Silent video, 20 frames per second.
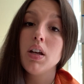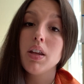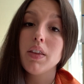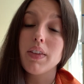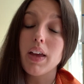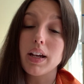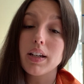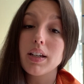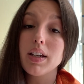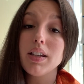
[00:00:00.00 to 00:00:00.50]

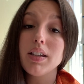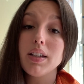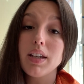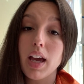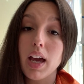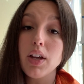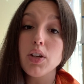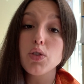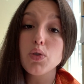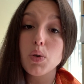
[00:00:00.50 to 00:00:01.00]
that can
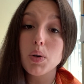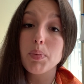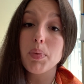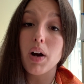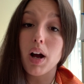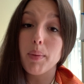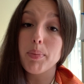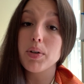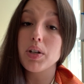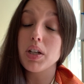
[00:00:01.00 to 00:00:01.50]
get your
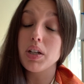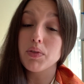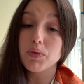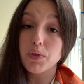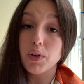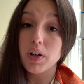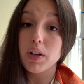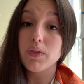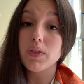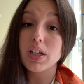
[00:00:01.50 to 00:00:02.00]
property in
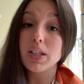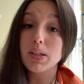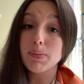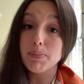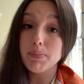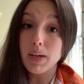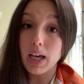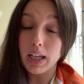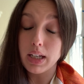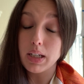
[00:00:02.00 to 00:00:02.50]
front of as
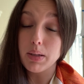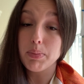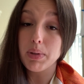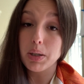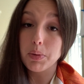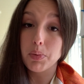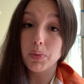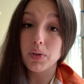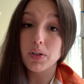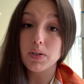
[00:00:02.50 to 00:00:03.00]
many
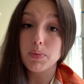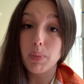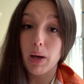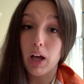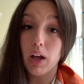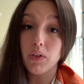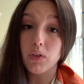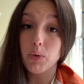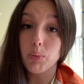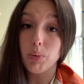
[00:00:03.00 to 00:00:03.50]
people as
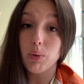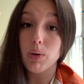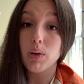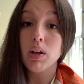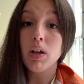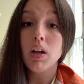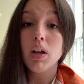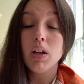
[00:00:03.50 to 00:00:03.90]
possible.